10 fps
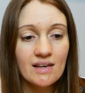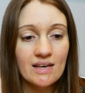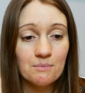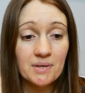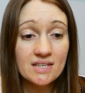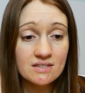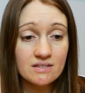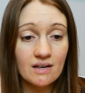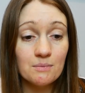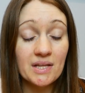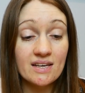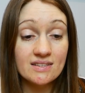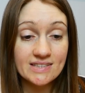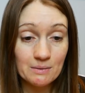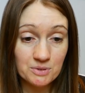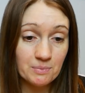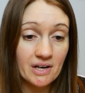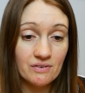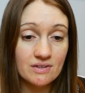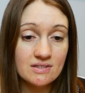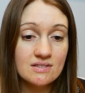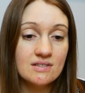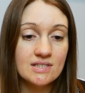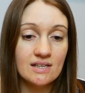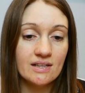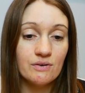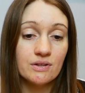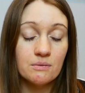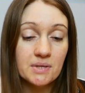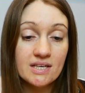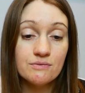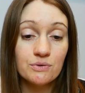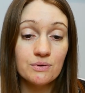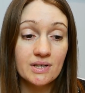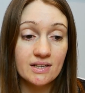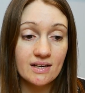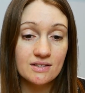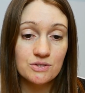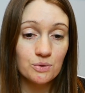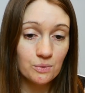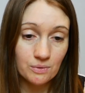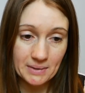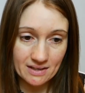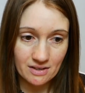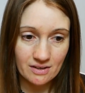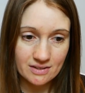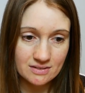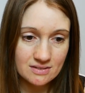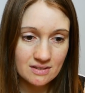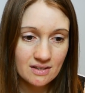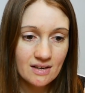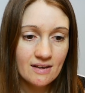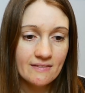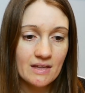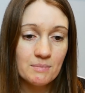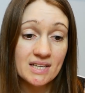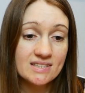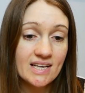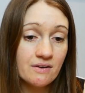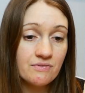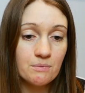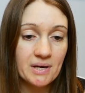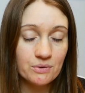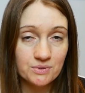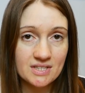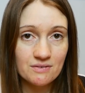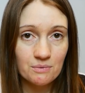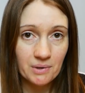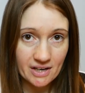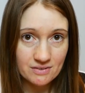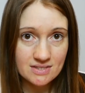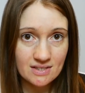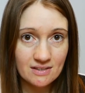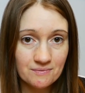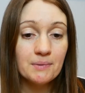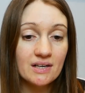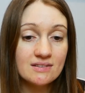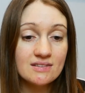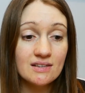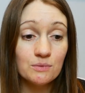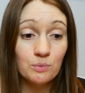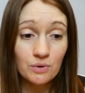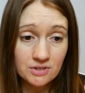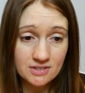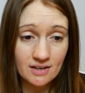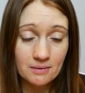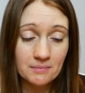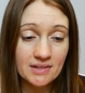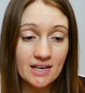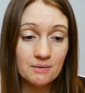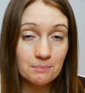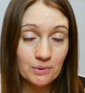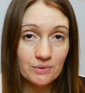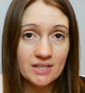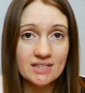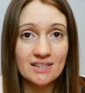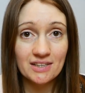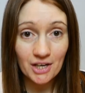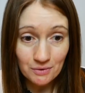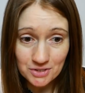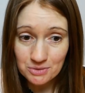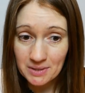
In peacetime, they condemned pirates, declaring them evil and against all mankind. They made death the penalty for piracy. But in wartime, they employed and encouraged